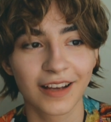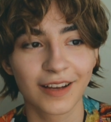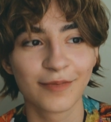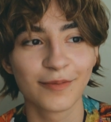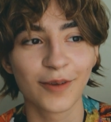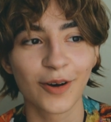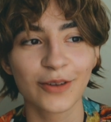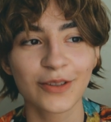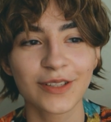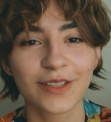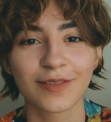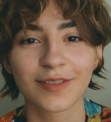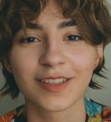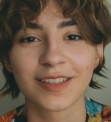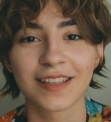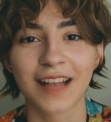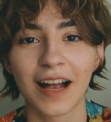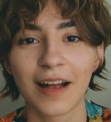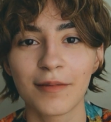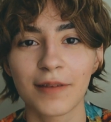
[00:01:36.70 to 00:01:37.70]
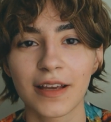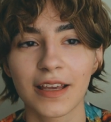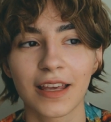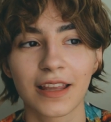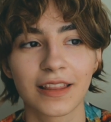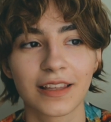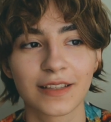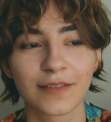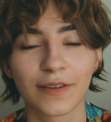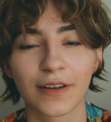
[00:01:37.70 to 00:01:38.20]
Most of the time I
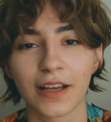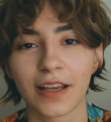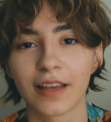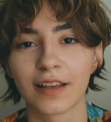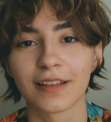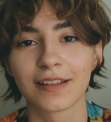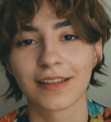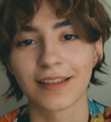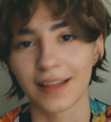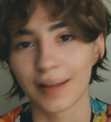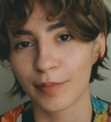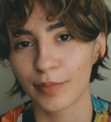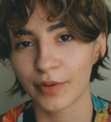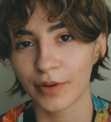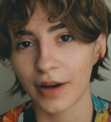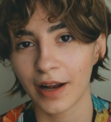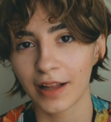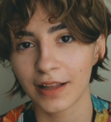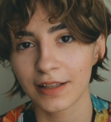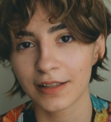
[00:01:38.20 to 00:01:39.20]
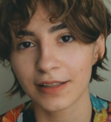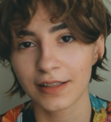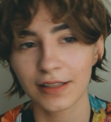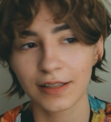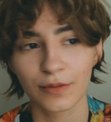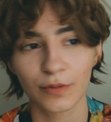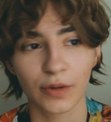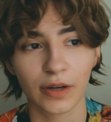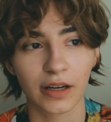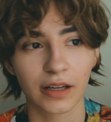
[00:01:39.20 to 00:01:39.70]
get this fucking sleep
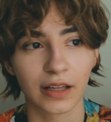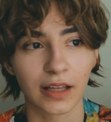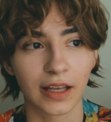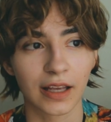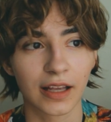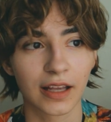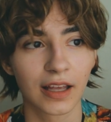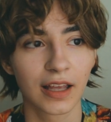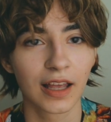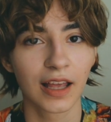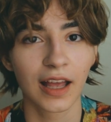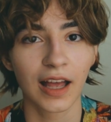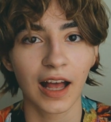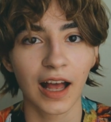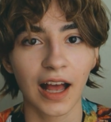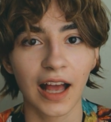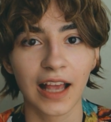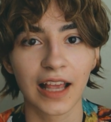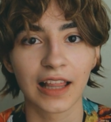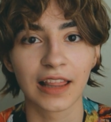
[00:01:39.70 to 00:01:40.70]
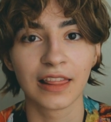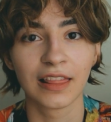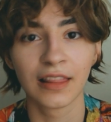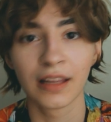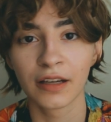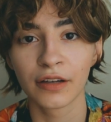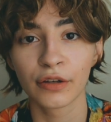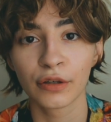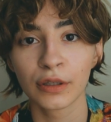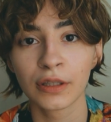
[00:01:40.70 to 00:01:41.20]
paralysis where like I
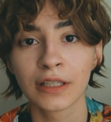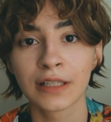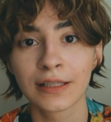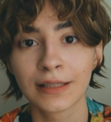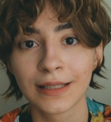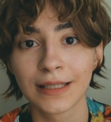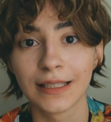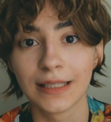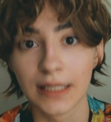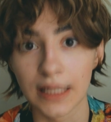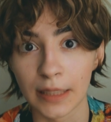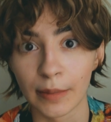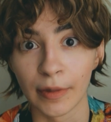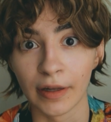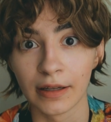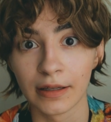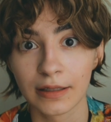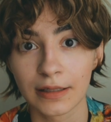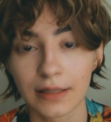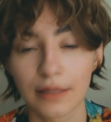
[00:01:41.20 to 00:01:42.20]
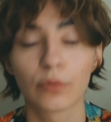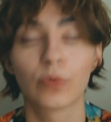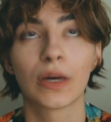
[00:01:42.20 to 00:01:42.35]
literally see demons.